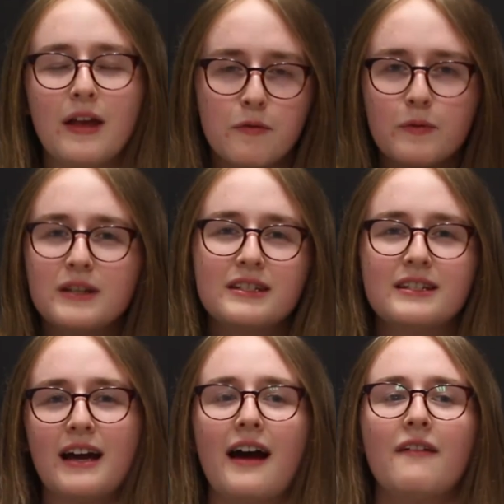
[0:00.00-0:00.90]
if we
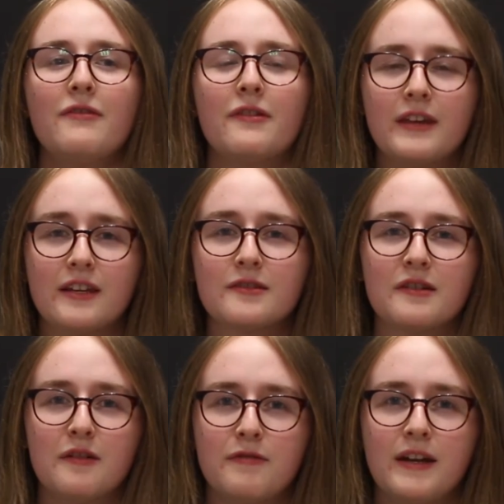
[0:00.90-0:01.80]
didn't have the things on
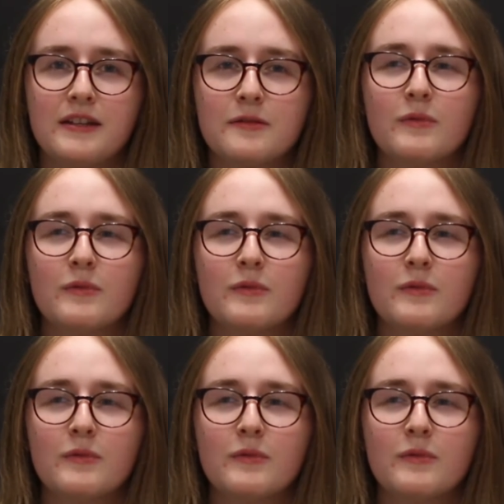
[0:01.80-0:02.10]
our face,